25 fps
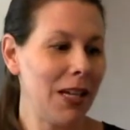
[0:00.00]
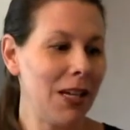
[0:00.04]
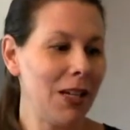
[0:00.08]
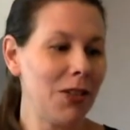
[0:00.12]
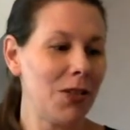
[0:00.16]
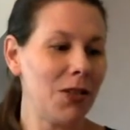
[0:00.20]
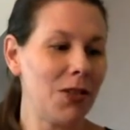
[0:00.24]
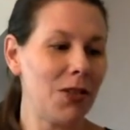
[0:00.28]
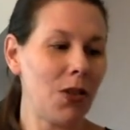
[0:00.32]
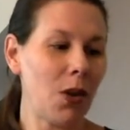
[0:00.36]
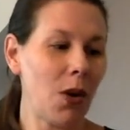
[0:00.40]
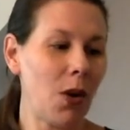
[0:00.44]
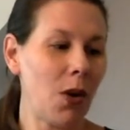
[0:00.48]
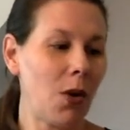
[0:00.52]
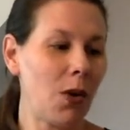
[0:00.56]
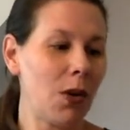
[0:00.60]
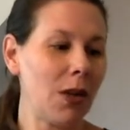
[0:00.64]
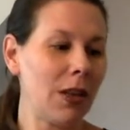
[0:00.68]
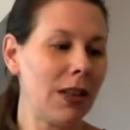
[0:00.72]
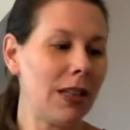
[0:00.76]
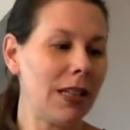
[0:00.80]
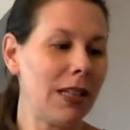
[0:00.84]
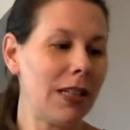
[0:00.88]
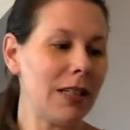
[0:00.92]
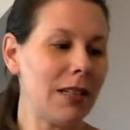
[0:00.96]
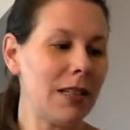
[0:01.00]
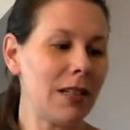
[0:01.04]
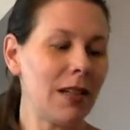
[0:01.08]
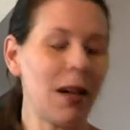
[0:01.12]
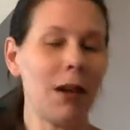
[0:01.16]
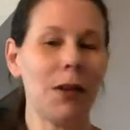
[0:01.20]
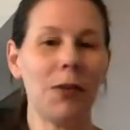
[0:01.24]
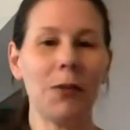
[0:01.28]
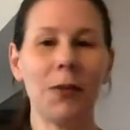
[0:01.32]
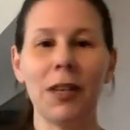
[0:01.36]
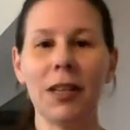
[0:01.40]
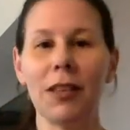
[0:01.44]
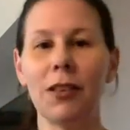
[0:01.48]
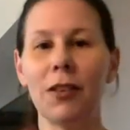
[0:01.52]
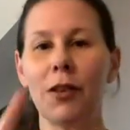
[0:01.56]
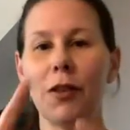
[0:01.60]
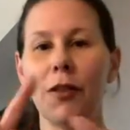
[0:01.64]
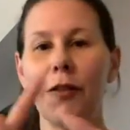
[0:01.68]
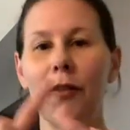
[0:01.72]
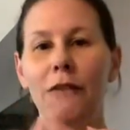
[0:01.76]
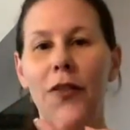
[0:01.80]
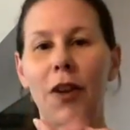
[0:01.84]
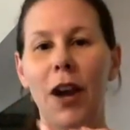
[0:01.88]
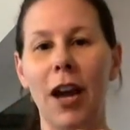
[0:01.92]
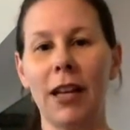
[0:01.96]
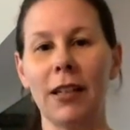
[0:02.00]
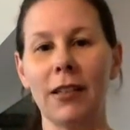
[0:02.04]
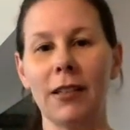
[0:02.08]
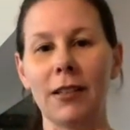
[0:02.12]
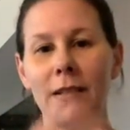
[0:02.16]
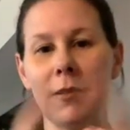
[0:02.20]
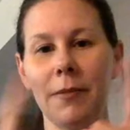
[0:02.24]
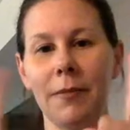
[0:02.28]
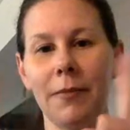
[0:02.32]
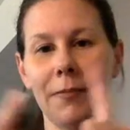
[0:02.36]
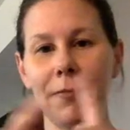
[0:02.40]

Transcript: So let's start with friend.